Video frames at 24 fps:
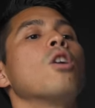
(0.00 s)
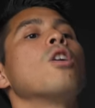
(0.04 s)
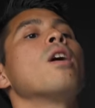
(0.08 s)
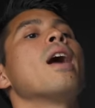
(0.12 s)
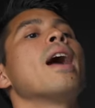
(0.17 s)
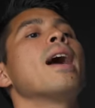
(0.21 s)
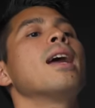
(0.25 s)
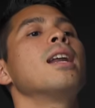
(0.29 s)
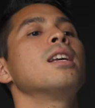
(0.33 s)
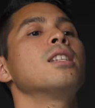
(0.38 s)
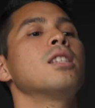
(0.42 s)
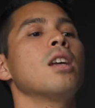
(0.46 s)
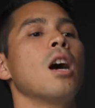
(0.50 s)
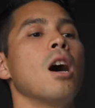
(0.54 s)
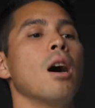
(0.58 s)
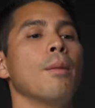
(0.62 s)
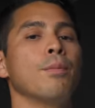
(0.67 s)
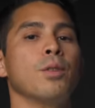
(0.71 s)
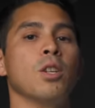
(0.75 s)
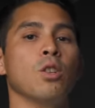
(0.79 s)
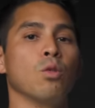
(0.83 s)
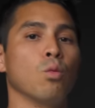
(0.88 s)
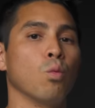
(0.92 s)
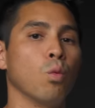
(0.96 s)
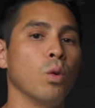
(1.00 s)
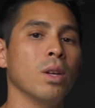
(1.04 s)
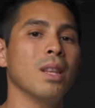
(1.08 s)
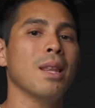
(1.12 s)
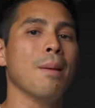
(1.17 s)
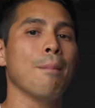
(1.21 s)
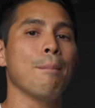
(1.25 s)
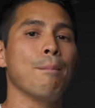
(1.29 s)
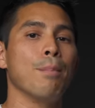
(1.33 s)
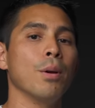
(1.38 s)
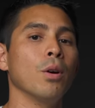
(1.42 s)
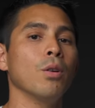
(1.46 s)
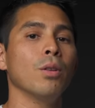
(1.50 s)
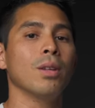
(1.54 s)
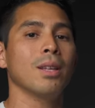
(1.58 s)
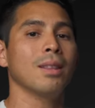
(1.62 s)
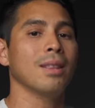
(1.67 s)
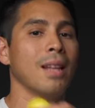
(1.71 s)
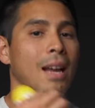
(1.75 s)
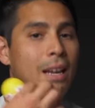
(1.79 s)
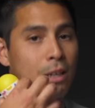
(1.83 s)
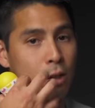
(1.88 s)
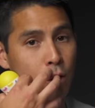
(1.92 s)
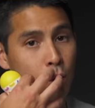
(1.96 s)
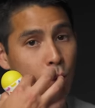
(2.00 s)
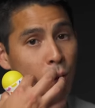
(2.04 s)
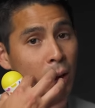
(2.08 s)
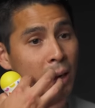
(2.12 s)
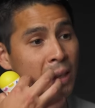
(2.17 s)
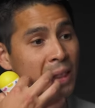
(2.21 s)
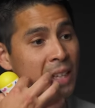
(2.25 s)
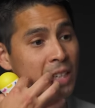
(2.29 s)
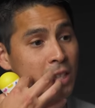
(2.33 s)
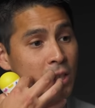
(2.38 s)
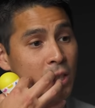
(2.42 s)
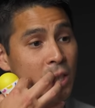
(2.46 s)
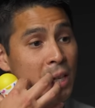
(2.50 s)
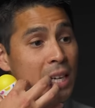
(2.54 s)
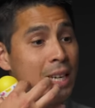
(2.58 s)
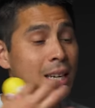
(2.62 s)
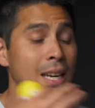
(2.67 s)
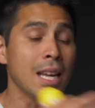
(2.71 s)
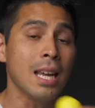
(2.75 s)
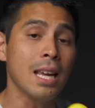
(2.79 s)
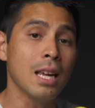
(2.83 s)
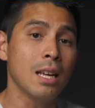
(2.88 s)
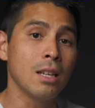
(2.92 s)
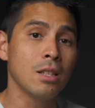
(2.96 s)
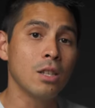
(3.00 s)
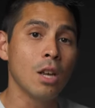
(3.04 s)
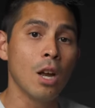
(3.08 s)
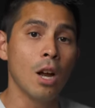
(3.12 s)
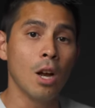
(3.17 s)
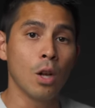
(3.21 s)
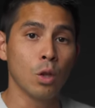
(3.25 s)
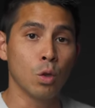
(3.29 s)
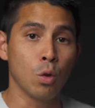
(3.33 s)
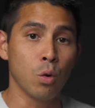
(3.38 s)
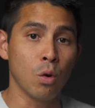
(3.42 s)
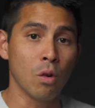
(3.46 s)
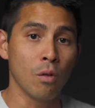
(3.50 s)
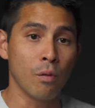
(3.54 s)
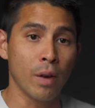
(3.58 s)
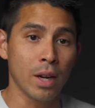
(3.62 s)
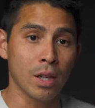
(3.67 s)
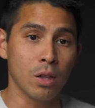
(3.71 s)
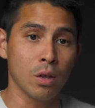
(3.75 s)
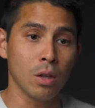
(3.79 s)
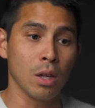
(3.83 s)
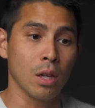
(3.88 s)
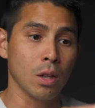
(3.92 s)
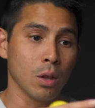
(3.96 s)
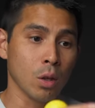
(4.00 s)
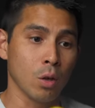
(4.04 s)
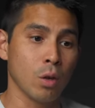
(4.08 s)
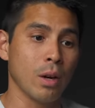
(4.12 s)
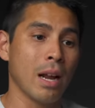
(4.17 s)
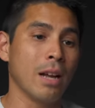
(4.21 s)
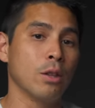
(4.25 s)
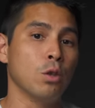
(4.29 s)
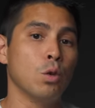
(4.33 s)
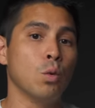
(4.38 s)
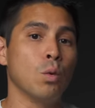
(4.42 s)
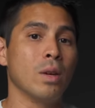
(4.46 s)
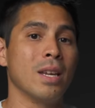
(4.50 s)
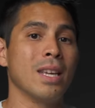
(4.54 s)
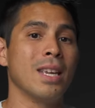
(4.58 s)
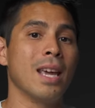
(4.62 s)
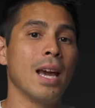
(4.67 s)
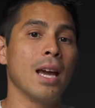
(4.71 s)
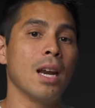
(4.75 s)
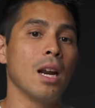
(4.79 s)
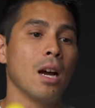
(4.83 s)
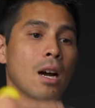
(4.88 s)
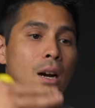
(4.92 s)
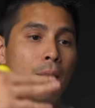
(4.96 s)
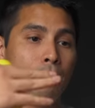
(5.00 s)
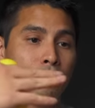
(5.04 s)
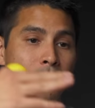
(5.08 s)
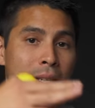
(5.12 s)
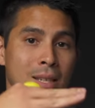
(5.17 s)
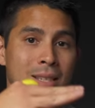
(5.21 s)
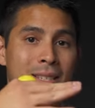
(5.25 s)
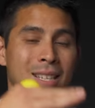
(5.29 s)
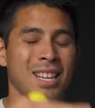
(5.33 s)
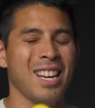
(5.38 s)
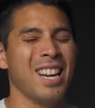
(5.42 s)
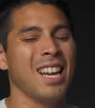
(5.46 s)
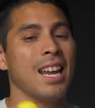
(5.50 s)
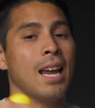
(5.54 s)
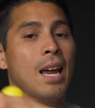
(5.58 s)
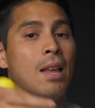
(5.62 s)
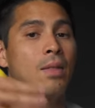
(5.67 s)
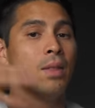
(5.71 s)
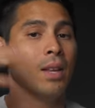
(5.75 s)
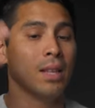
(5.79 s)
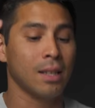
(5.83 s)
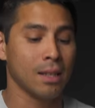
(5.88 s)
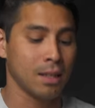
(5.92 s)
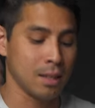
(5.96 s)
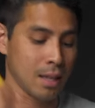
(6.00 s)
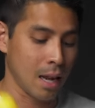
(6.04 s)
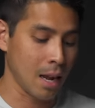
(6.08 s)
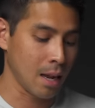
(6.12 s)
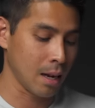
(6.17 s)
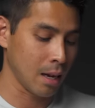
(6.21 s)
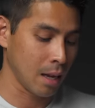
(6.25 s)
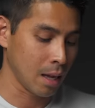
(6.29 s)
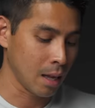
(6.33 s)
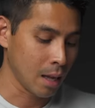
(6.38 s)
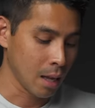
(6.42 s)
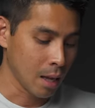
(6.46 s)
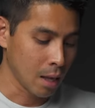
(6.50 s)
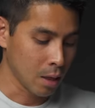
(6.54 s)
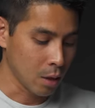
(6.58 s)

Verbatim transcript: her head is up, she's really building that strength that she needs to eventually learn how to get up to sitting and then standing.